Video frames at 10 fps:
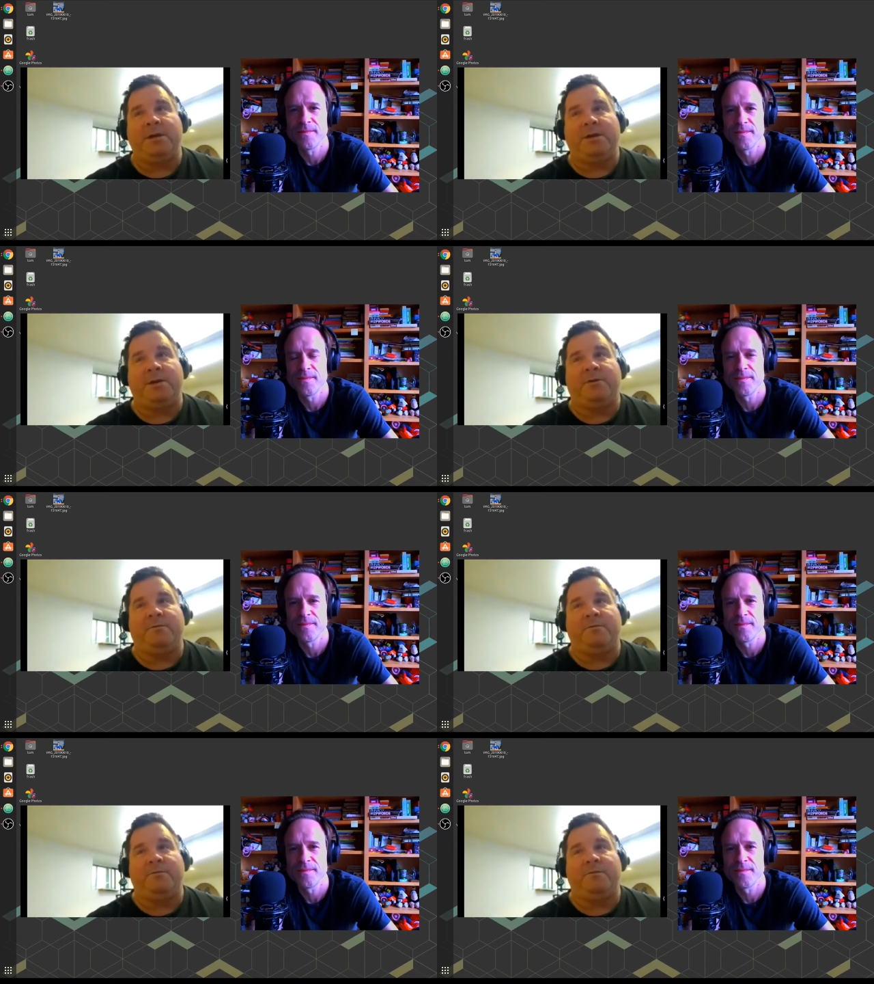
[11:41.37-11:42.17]

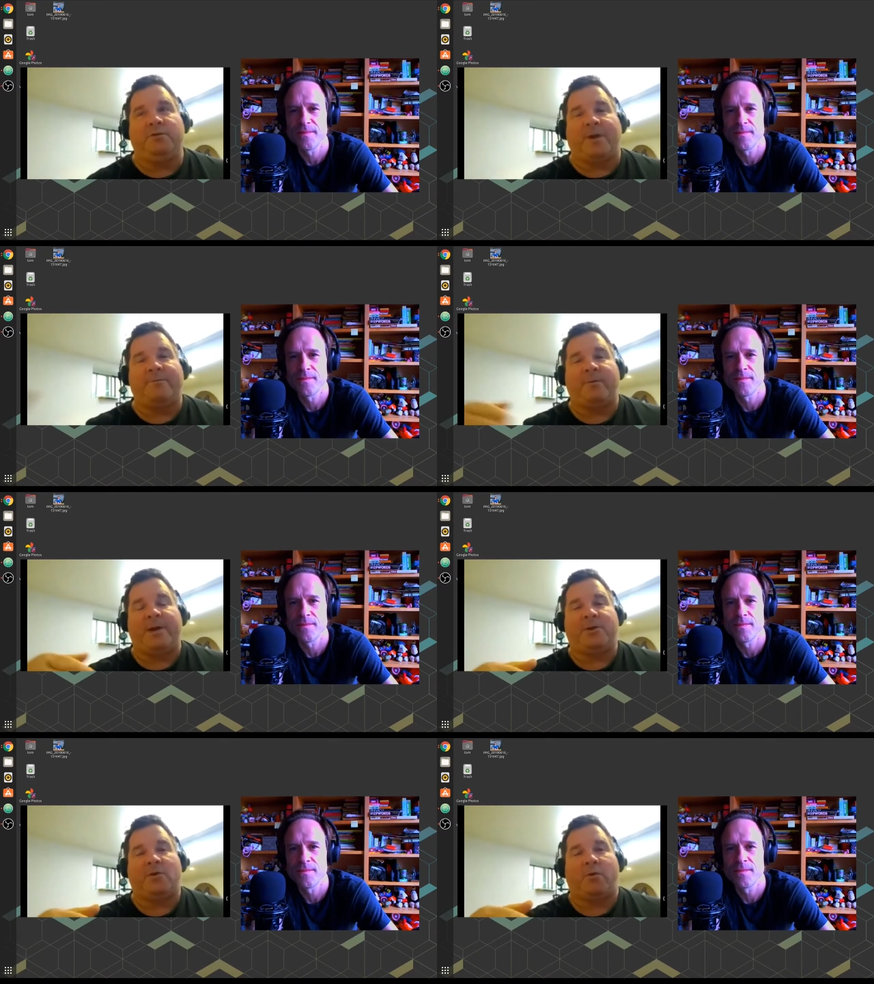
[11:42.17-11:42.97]
Speaker 1: you'd drive
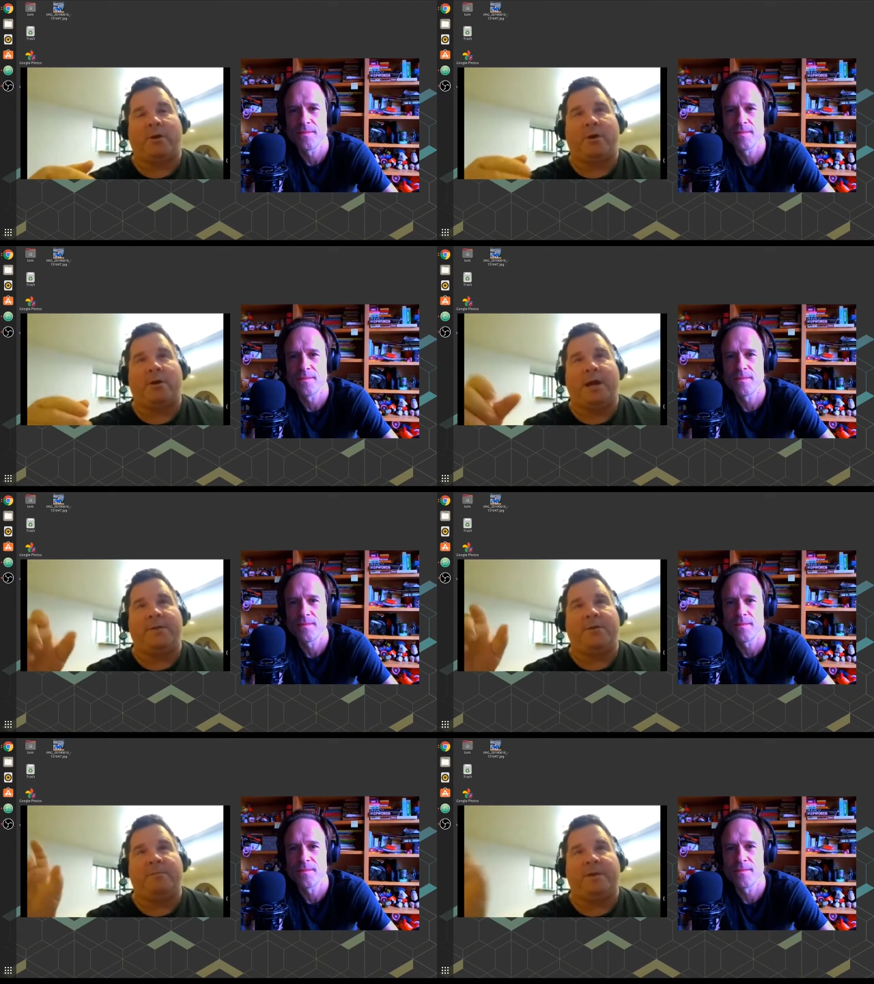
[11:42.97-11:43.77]
around a corner
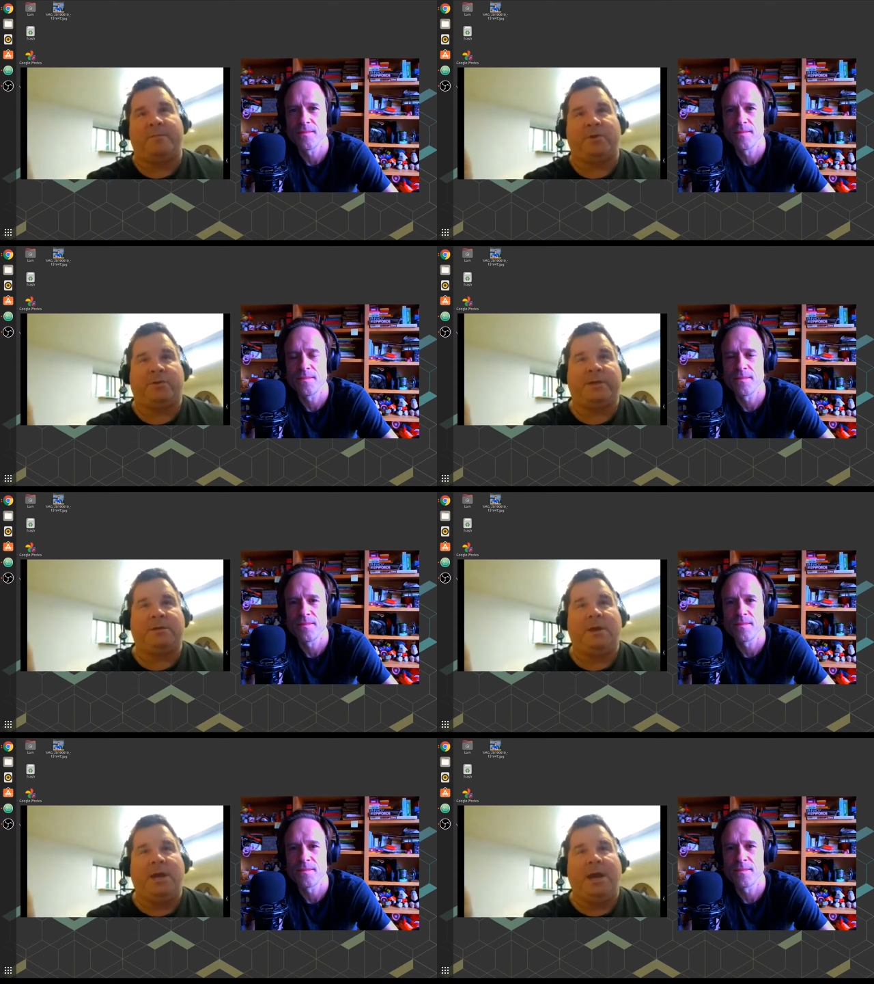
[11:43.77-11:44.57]
and there'd be a
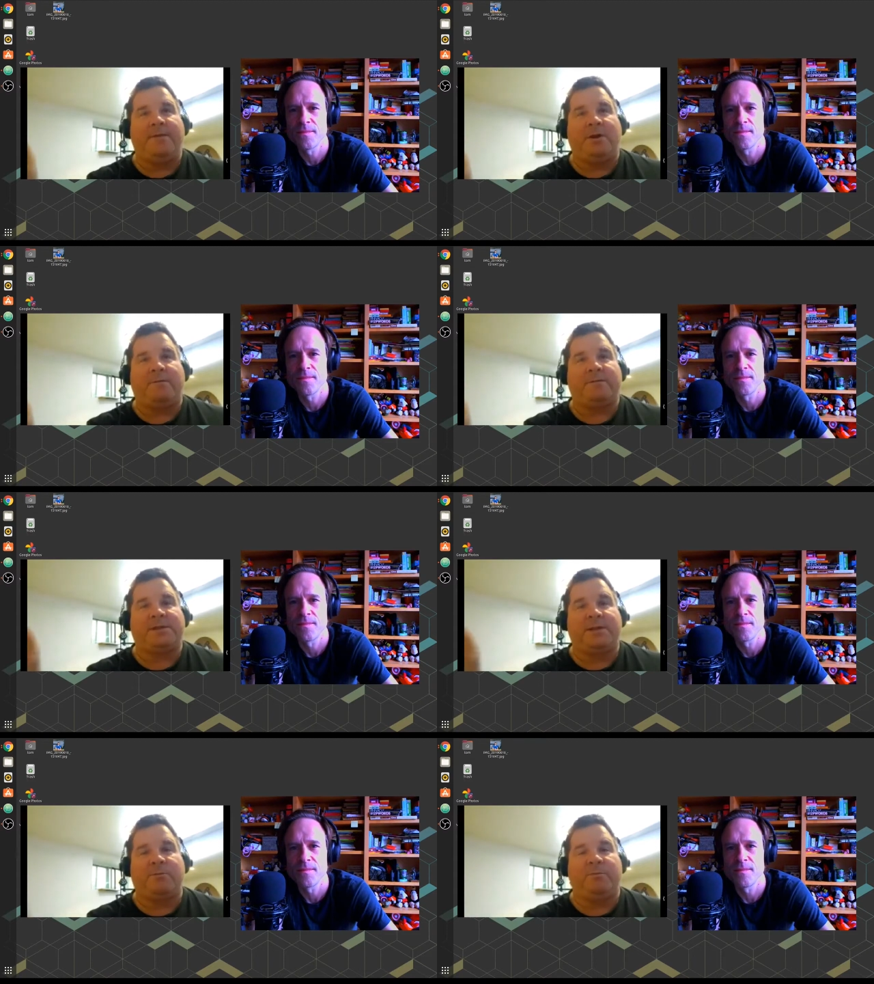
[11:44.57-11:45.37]
building, and then all of a
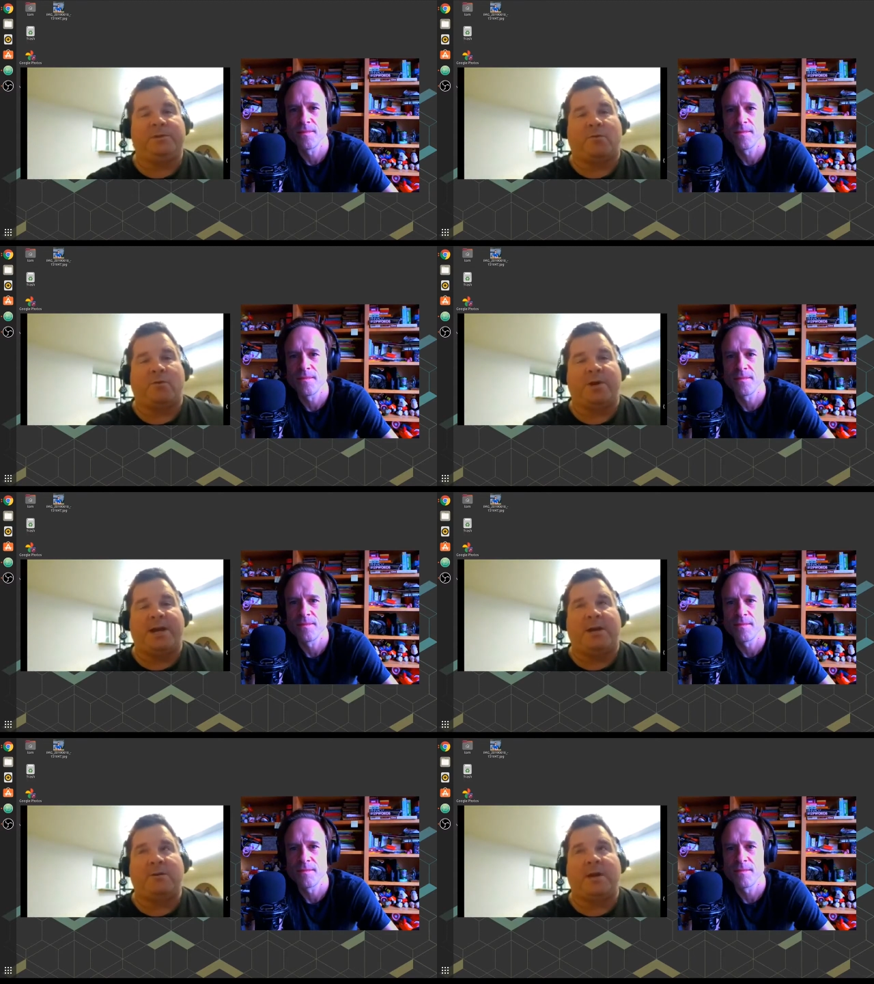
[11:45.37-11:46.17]
sudden it would be
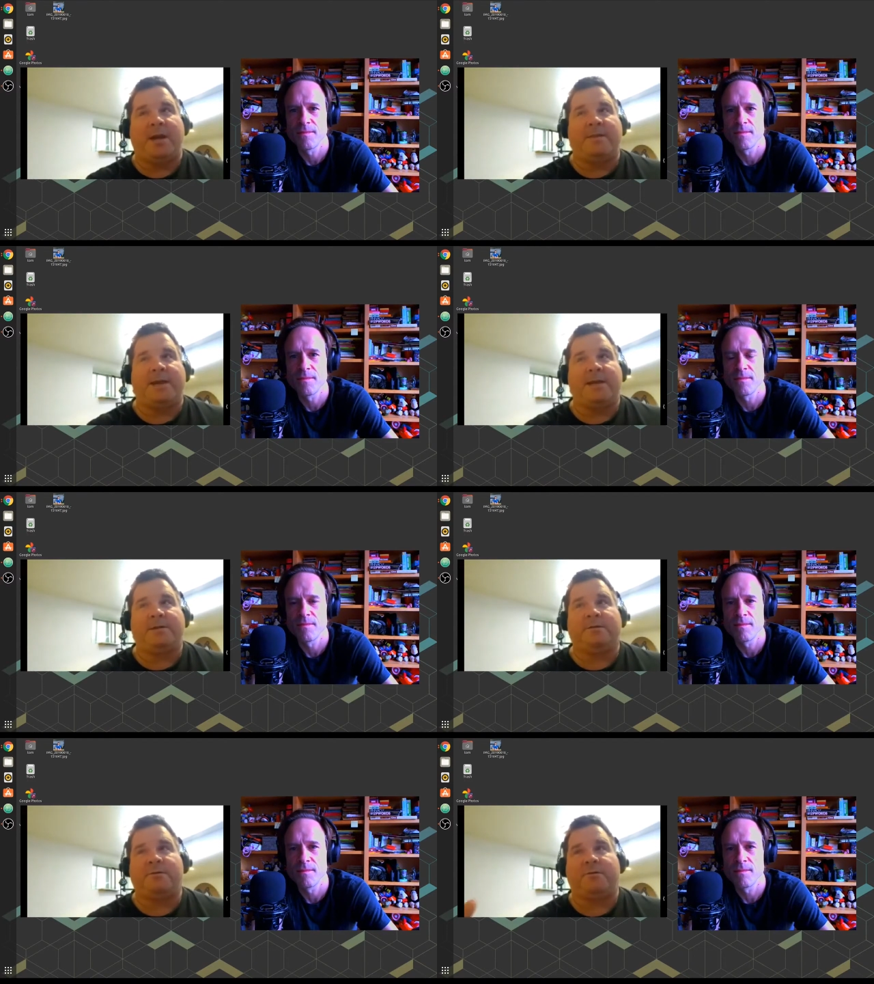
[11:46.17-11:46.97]
torn down, and
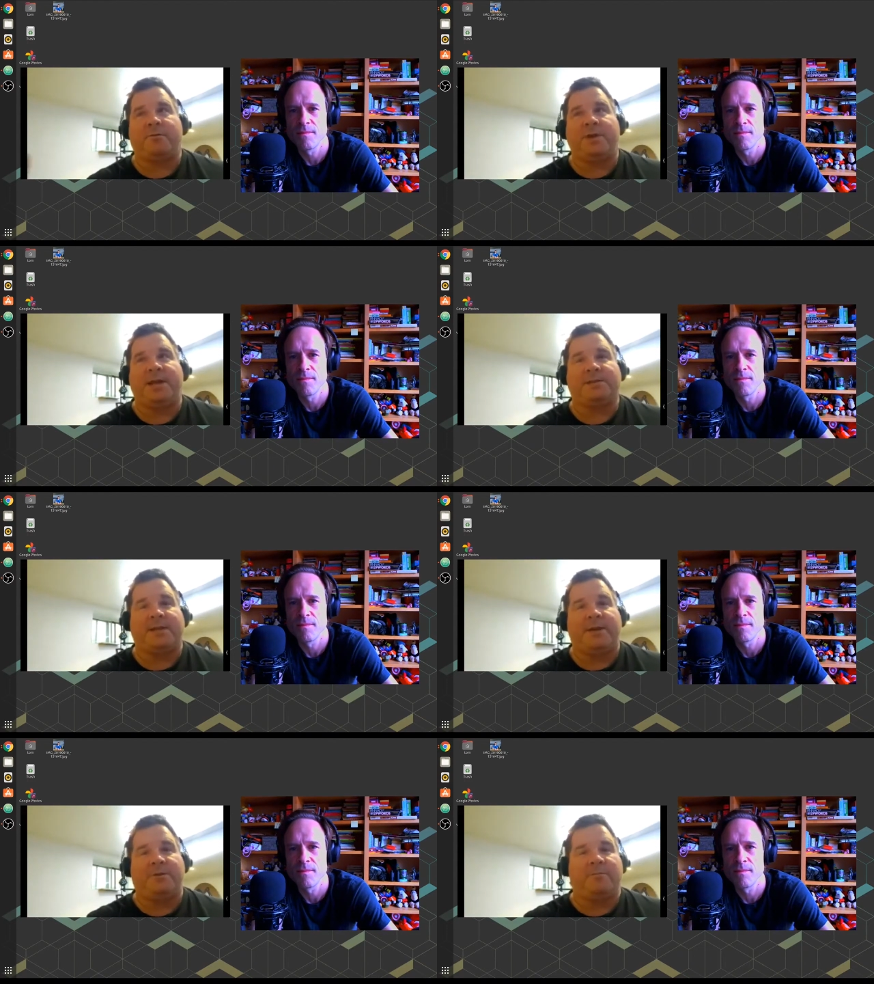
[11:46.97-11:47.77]
then 3
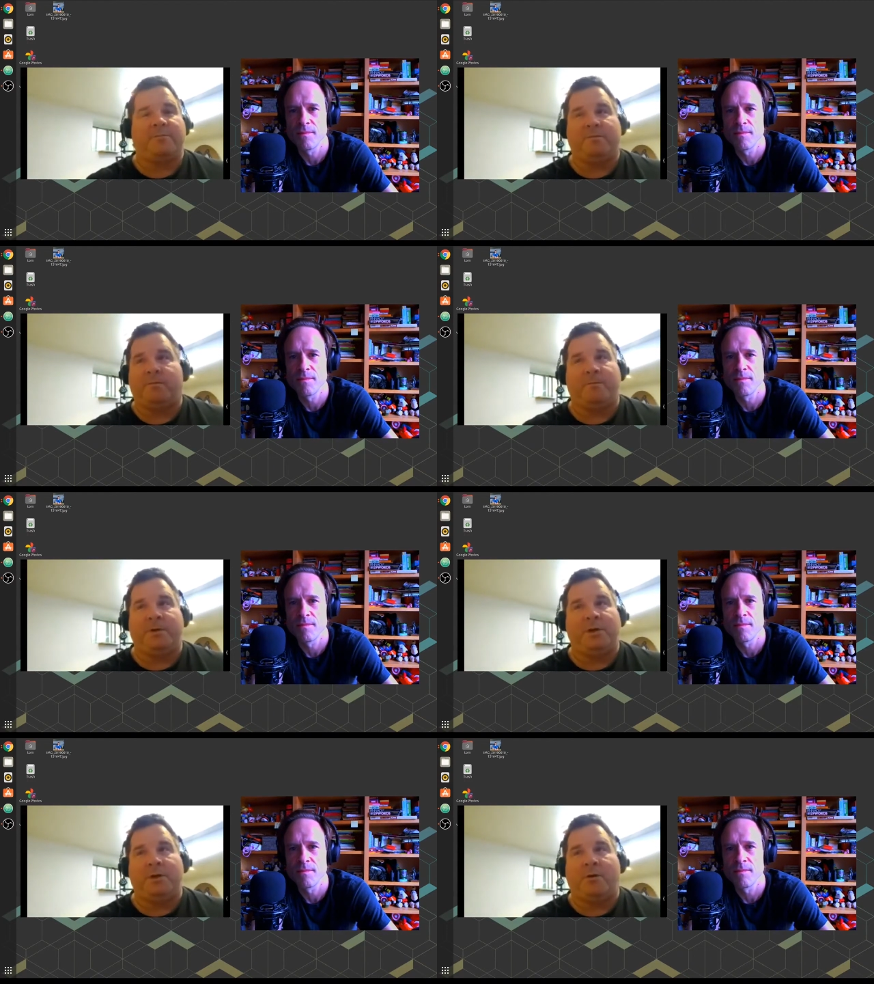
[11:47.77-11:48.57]
days later,
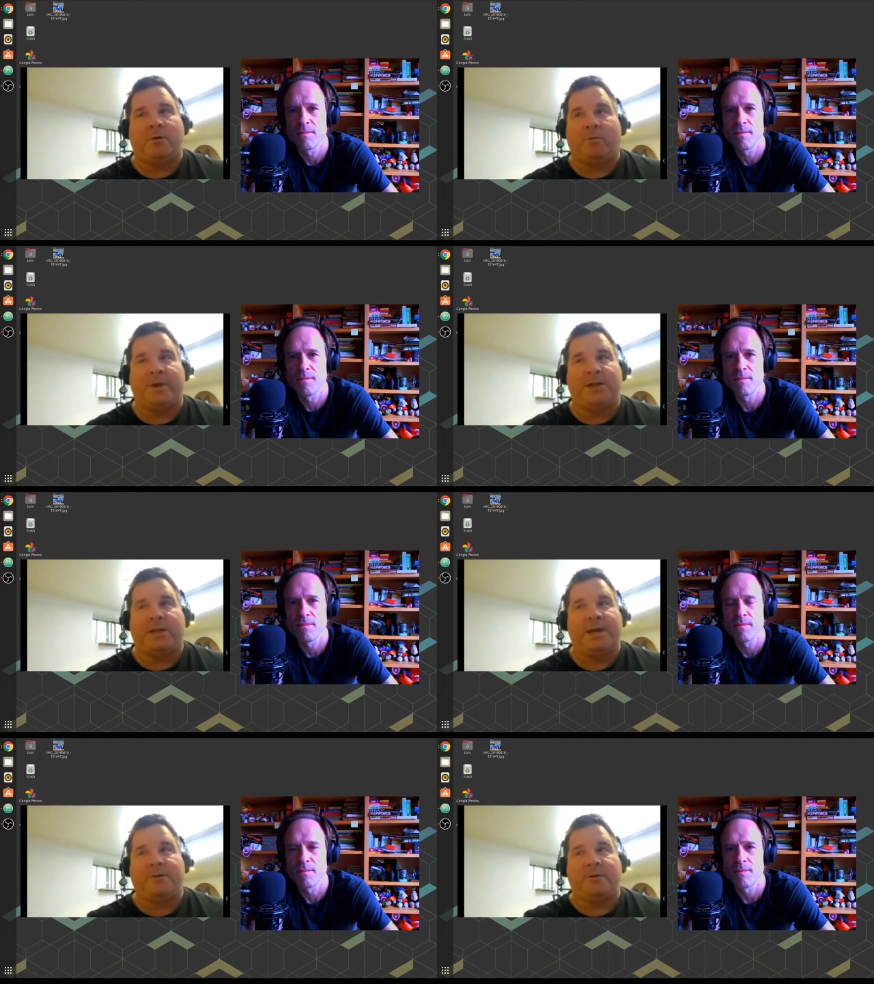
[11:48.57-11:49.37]
or a
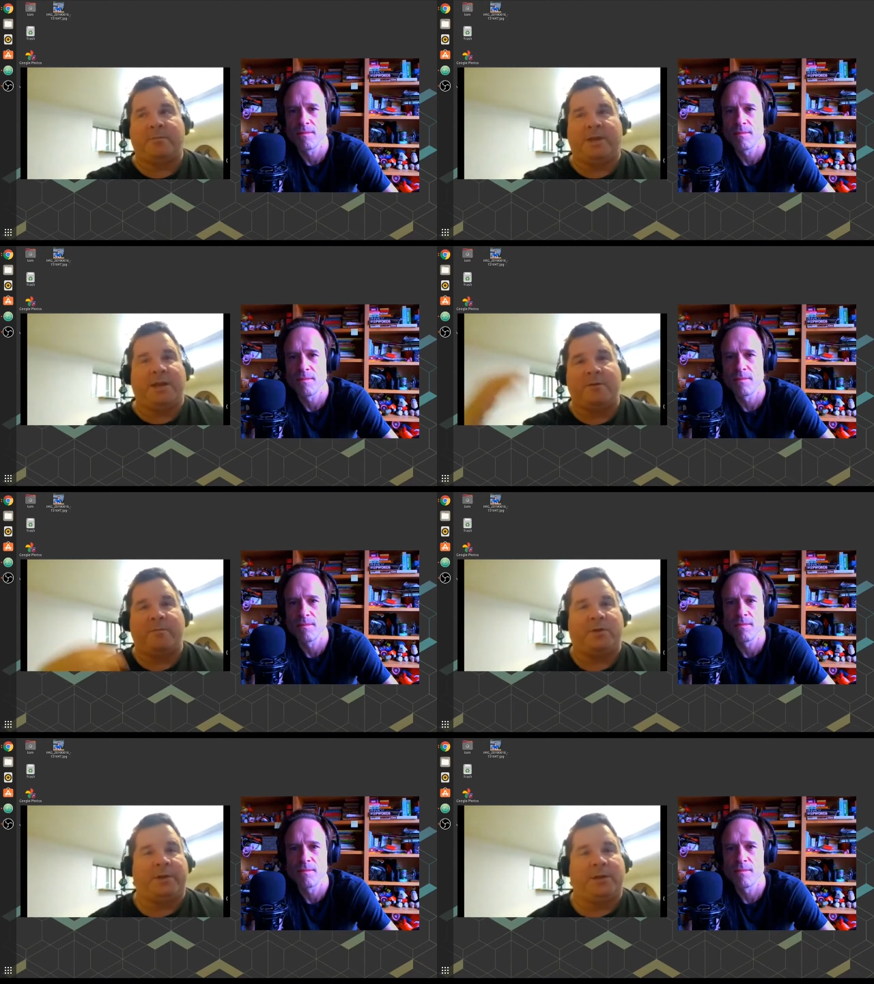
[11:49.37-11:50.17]
week later, there'd be
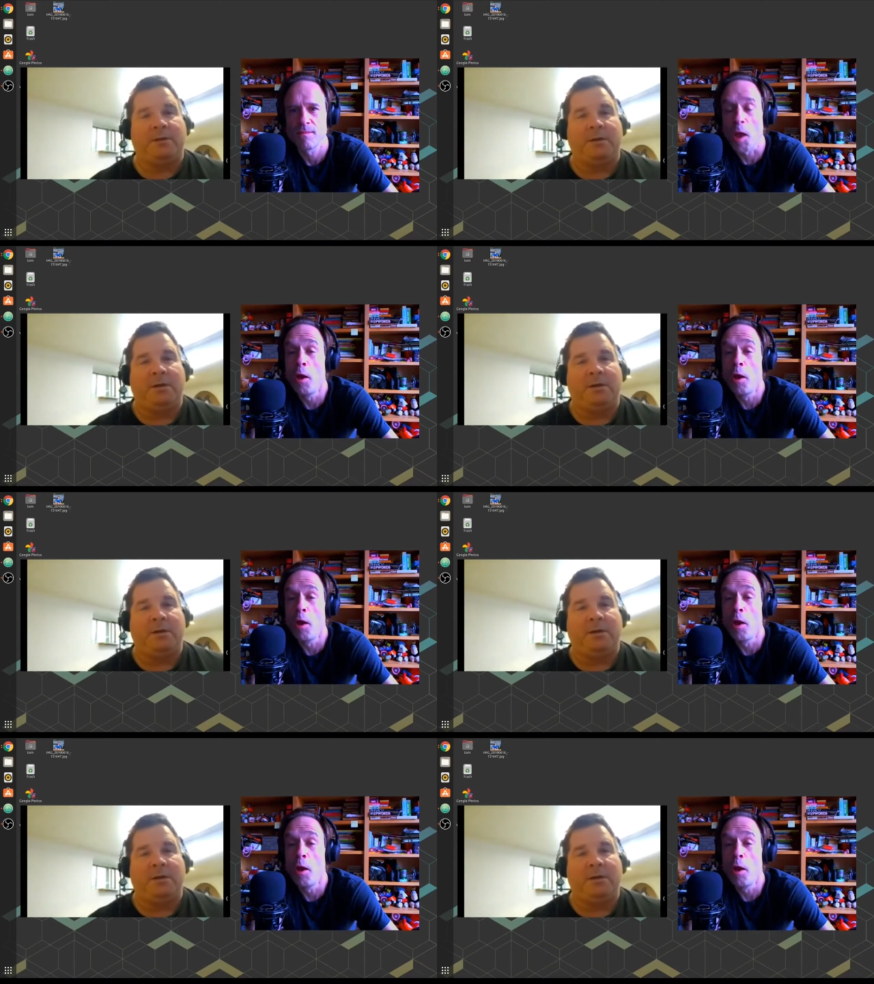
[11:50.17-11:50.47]
another building.